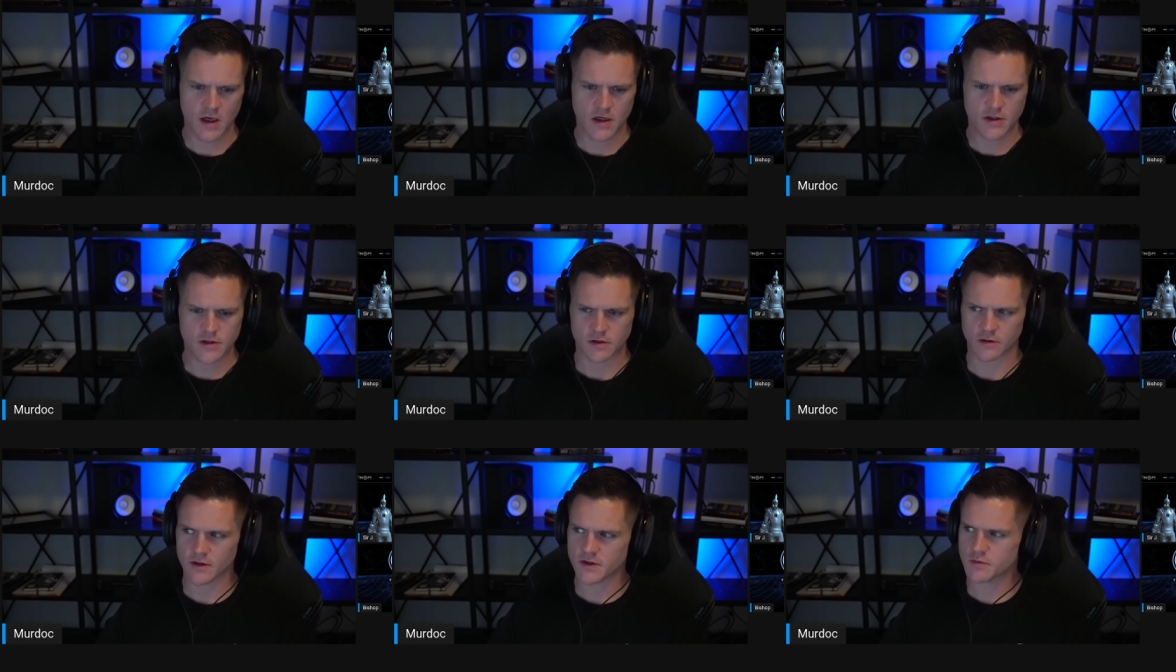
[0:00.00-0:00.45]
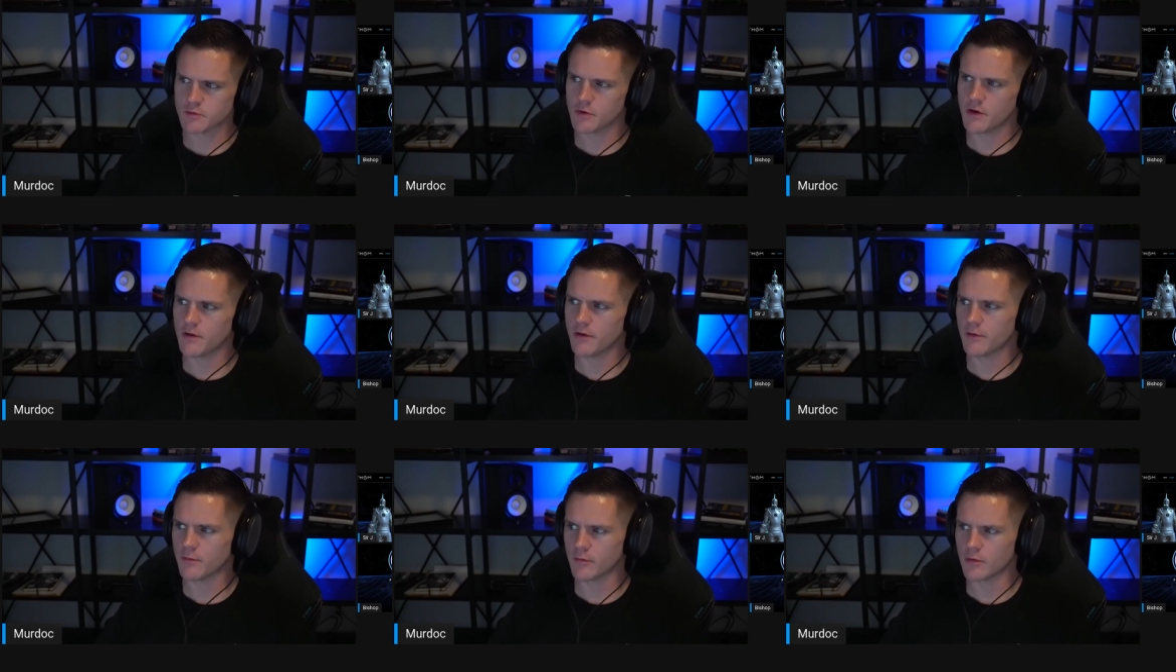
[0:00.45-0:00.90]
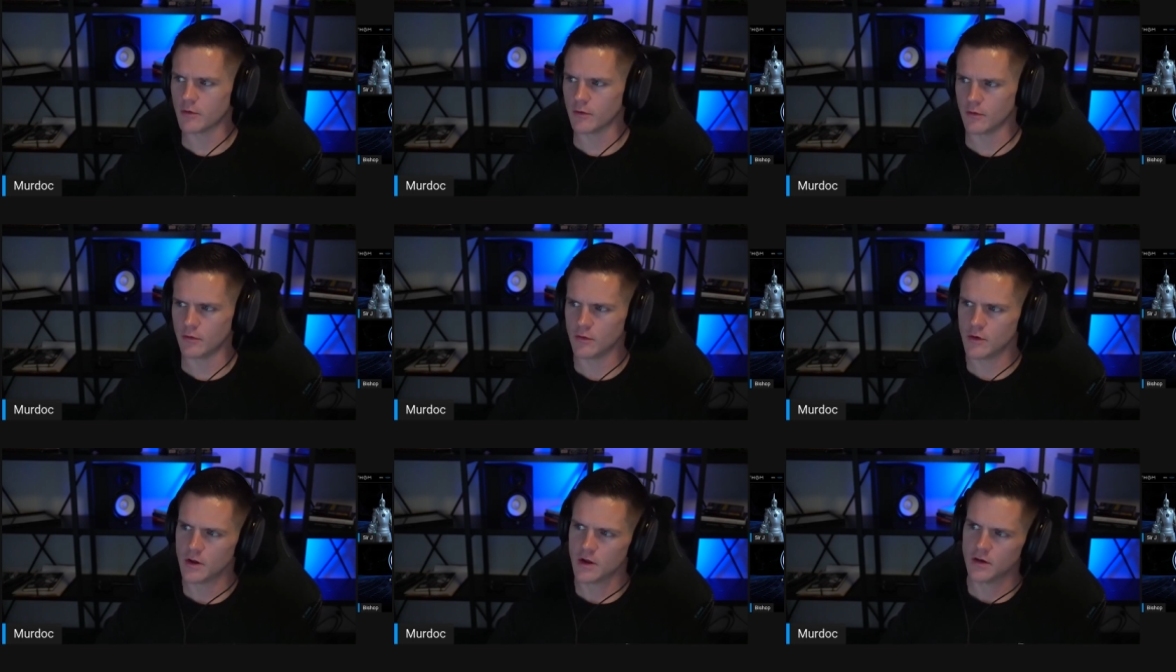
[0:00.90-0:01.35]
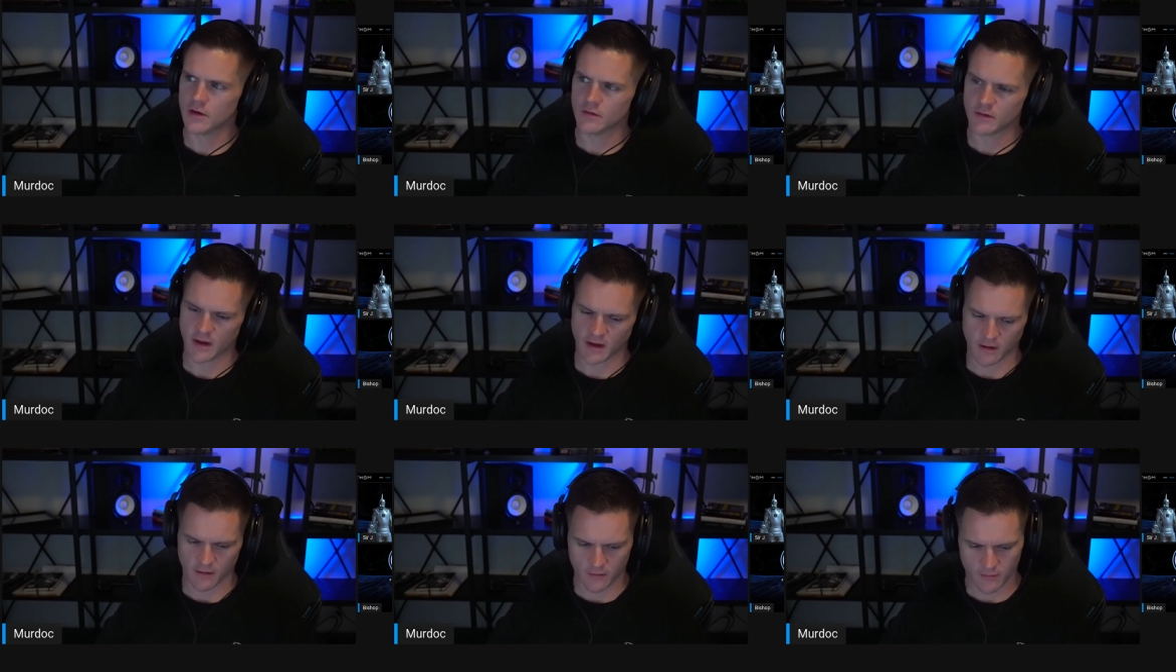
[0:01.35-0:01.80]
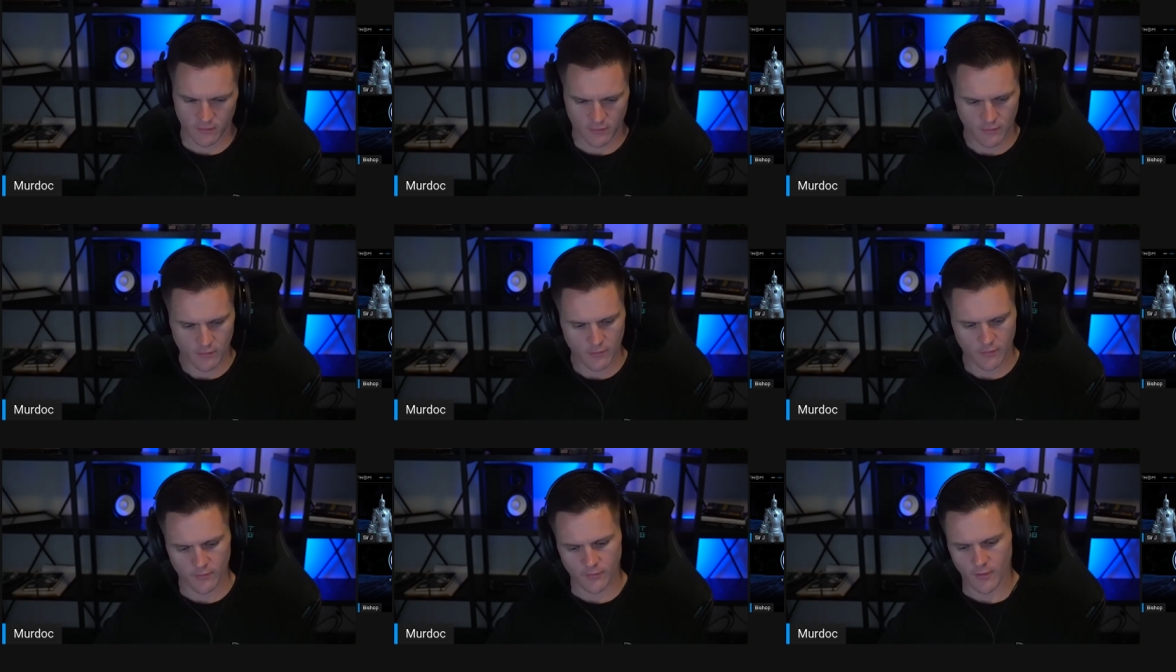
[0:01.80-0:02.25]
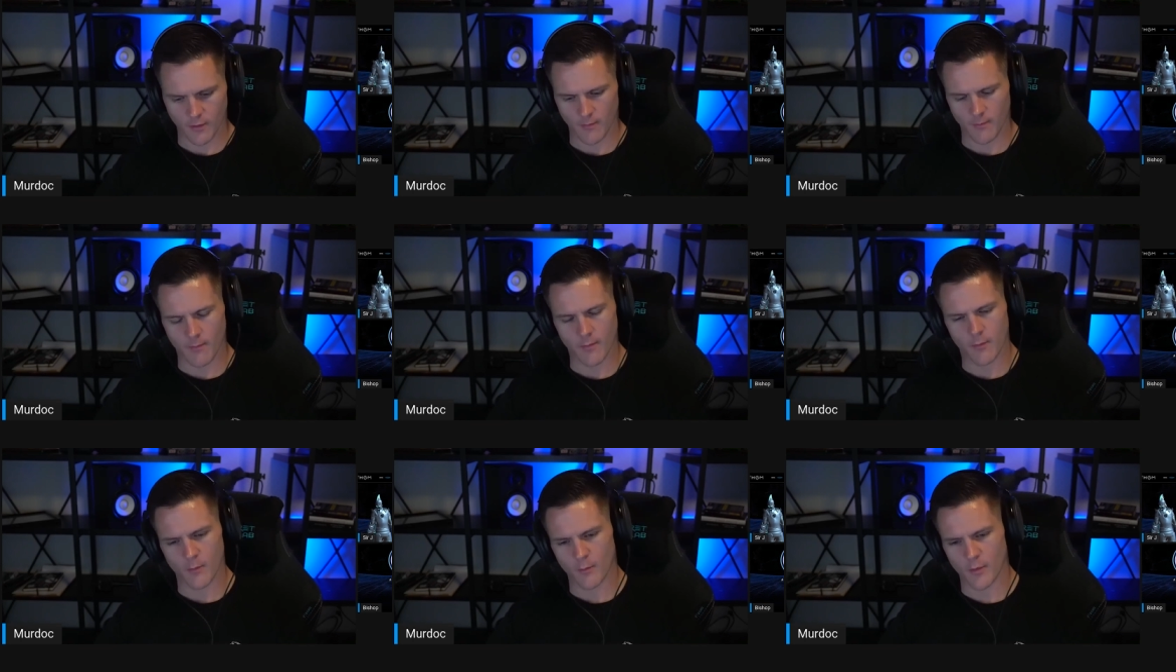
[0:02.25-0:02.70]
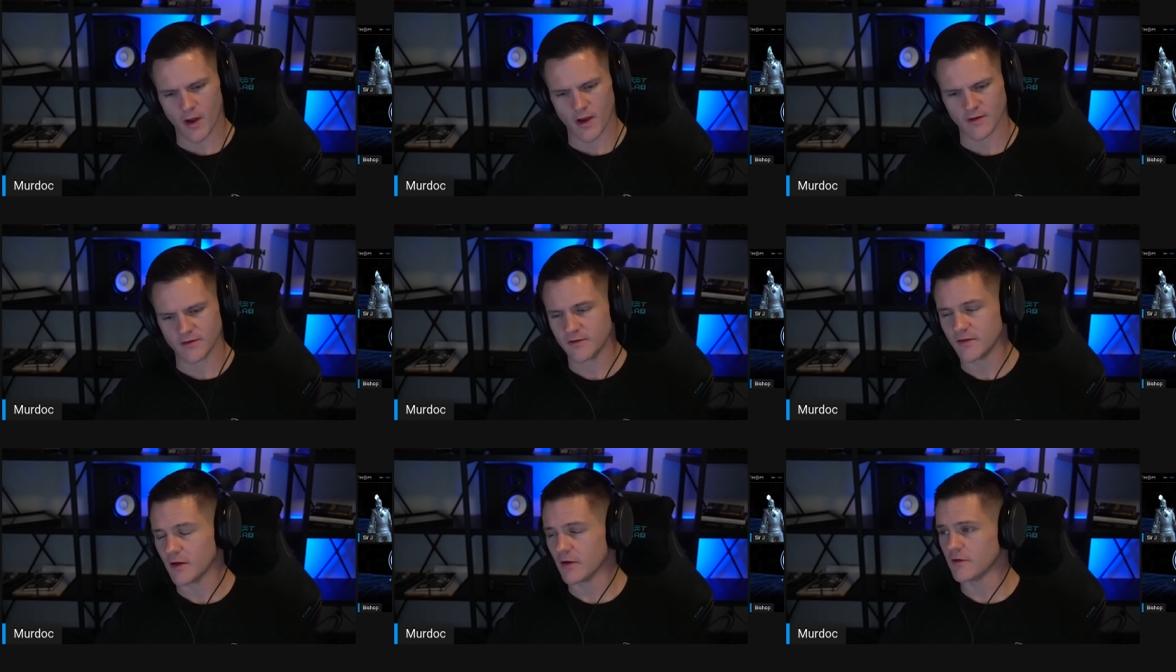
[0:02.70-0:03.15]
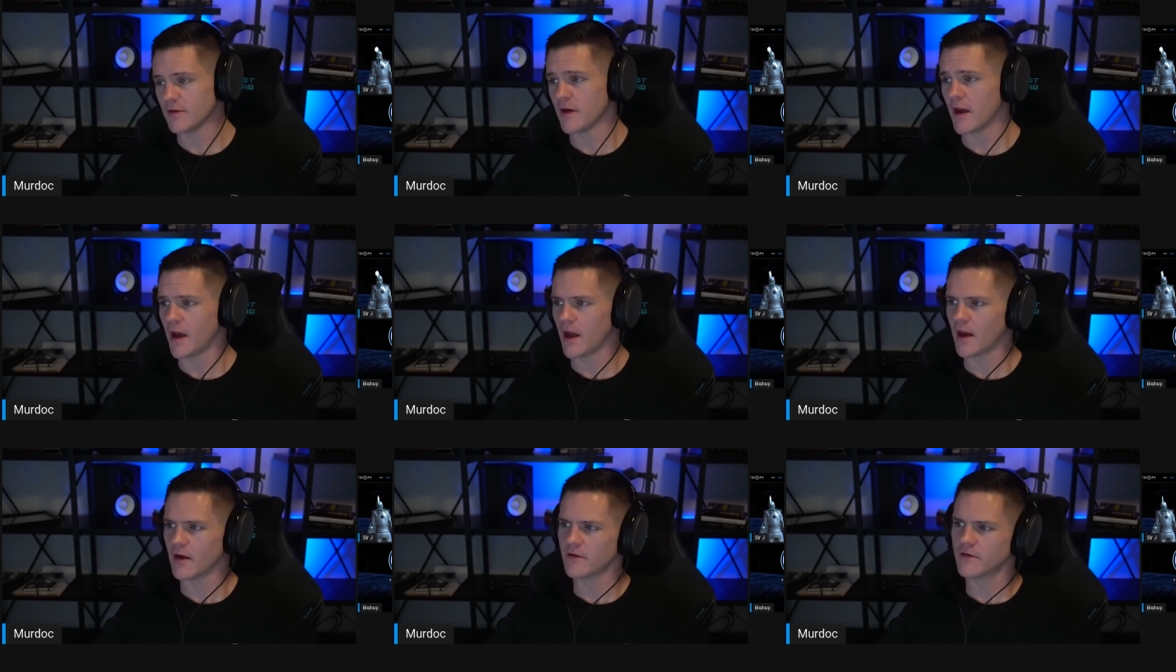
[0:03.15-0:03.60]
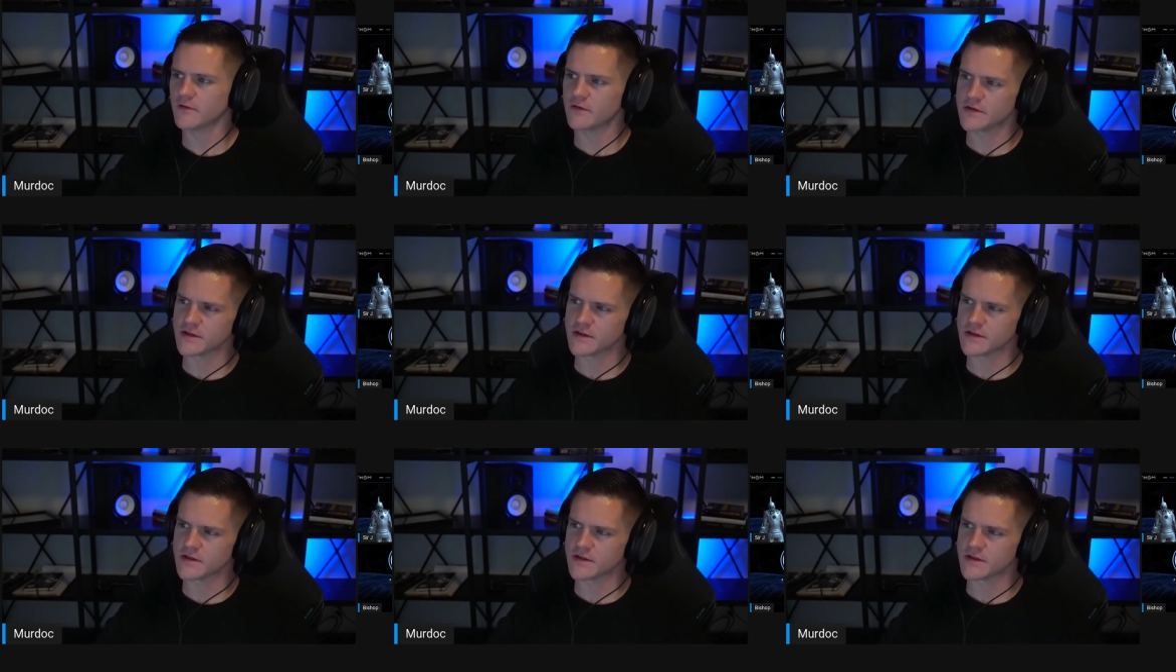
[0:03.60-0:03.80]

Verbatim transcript: So let's run through like from buy sell tax to